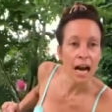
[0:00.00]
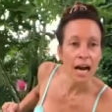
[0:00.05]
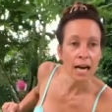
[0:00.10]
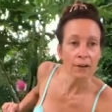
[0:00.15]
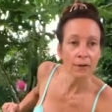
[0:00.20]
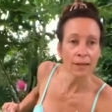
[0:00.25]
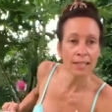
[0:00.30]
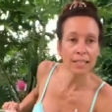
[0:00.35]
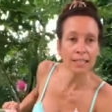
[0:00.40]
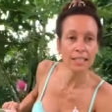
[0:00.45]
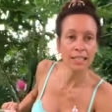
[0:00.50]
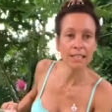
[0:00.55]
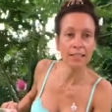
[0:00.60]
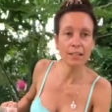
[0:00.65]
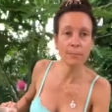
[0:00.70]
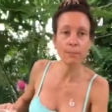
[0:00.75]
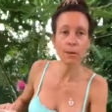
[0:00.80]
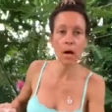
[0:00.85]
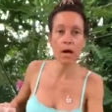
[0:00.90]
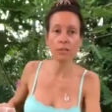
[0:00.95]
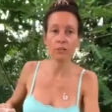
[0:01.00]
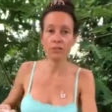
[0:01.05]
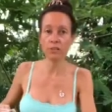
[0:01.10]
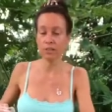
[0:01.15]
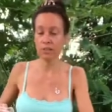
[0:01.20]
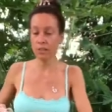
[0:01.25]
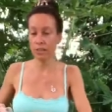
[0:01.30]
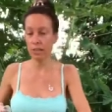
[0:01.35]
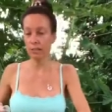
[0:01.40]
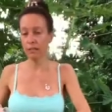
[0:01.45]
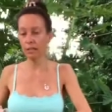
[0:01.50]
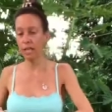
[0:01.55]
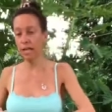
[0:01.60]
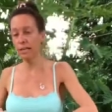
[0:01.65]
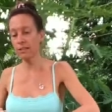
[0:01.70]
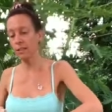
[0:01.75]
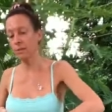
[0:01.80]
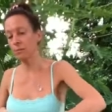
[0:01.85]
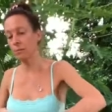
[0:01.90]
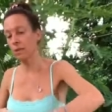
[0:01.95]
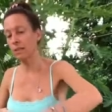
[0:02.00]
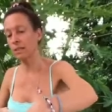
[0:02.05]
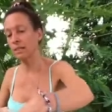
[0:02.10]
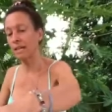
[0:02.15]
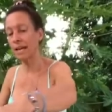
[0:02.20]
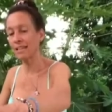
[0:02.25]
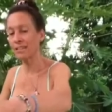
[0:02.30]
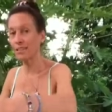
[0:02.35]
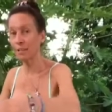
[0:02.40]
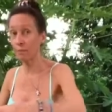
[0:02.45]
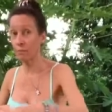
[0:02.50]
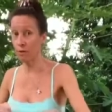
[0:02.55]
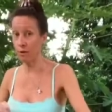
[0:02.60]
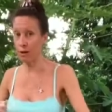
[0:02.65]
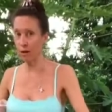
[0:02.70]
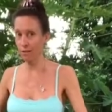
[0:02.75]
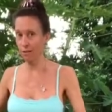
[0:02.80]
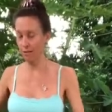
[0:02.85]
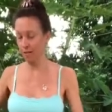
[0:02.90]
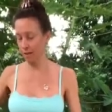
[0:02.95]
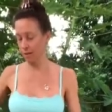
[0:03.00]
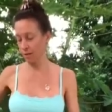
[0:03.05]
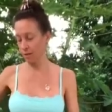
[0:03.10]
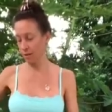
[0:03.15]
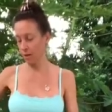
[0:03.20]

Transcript: How do I clean the bottles and sterilize them? Well, that's a process.